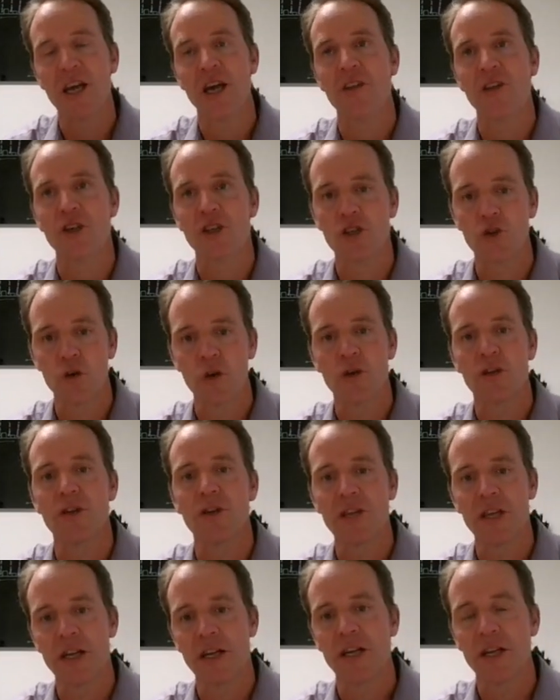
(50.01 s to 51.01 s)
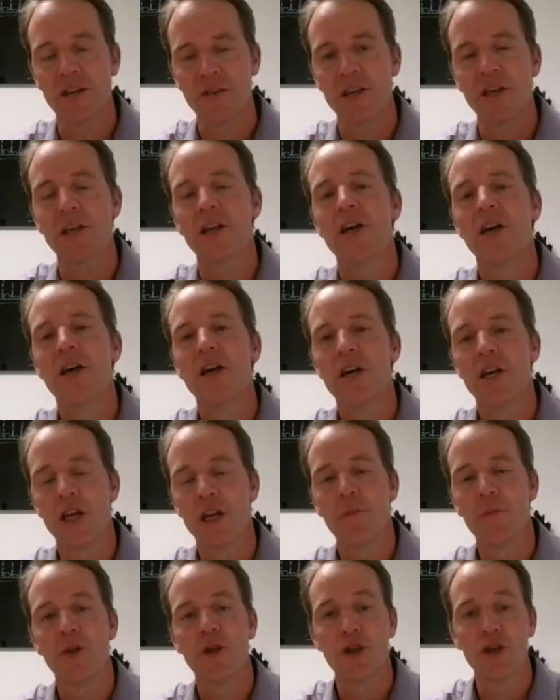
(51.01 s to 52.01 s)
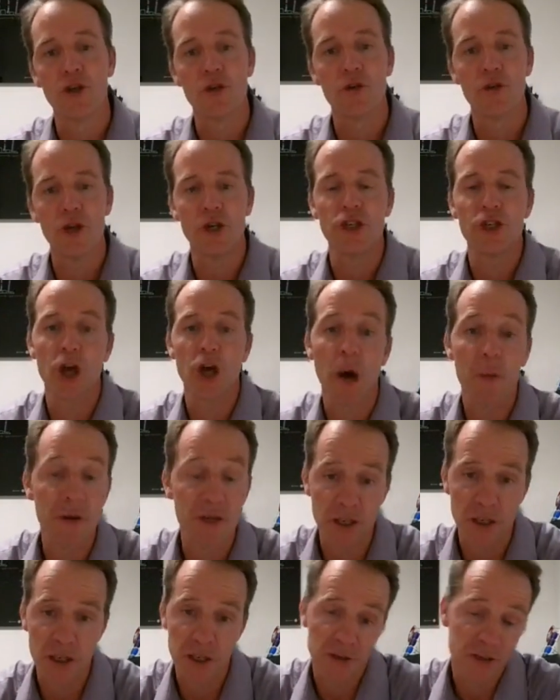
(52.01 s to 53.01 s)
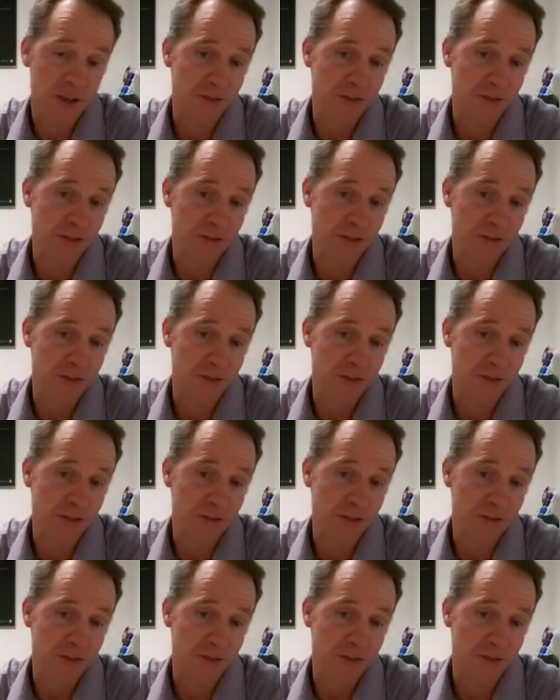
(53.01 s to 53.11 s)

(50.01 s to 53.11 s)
and the soil that they live in, and to be able to do their job and to live.